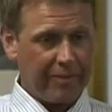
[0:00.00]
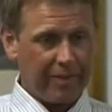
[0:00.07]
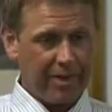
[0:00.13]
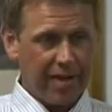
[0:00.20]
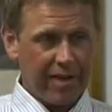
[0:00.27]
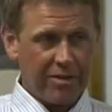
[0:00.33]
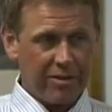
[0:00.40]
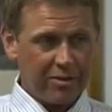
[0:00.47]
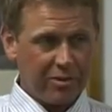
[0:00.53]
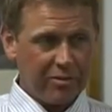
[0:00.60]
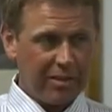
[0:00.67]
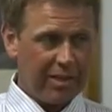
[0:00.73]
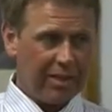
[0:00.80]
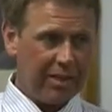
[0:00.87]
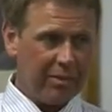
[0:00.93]
Okay, it's going to
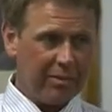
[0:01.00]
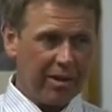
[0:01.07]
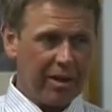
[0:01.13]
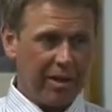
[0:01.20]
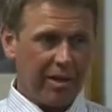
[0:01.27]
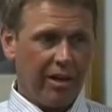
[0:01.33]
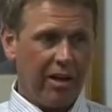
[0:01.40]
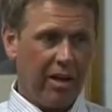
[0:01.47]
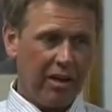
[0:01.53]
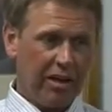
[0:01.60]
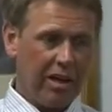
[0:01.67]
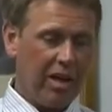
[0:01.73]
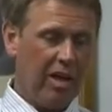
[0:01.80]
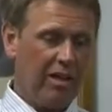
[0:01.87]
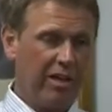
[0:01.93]
be a little bit
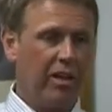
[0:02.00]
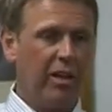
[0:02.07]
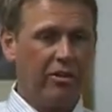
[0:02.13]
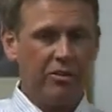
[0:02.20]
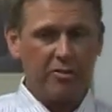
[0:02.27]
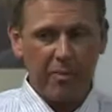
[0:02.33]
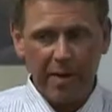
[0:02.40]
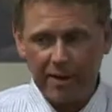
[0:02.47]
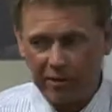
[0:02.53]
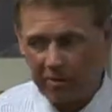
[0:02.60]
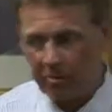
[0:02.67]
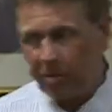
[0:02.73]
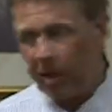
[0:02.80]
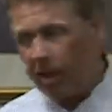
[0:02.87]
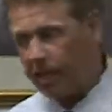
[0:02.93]
on another
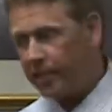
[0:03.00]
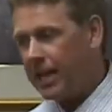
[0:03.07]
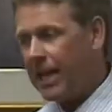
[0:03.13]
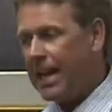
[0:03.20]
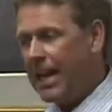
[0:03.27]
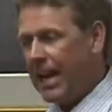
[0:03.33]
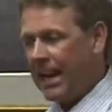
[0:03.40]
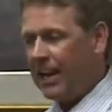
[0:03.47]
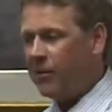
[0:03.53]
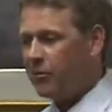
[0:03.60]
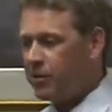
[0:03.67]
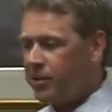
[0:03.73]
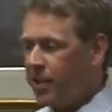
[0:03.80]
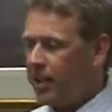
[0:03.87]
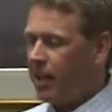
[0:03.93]
spectrum. But
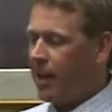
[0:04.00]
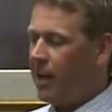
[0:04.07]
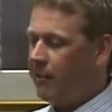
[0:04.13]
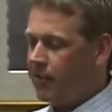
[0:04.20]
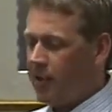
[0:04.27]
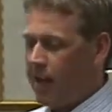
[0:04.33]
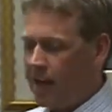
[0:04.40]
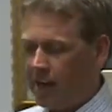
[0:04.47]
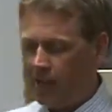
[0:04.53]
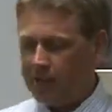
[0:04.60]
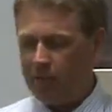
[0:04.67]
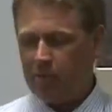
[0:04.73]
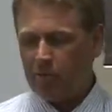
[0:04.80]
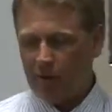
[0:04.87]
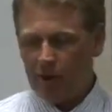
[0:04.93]
everything I've got,
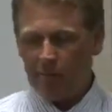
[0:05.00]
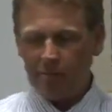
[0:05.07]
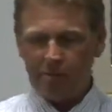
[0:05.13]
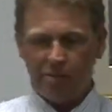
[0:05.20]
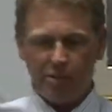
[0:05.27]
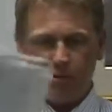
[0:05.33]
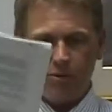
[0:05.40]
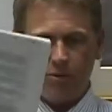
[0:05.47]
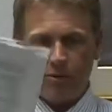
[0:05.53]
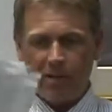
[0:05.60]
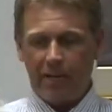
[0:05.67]
I promise you,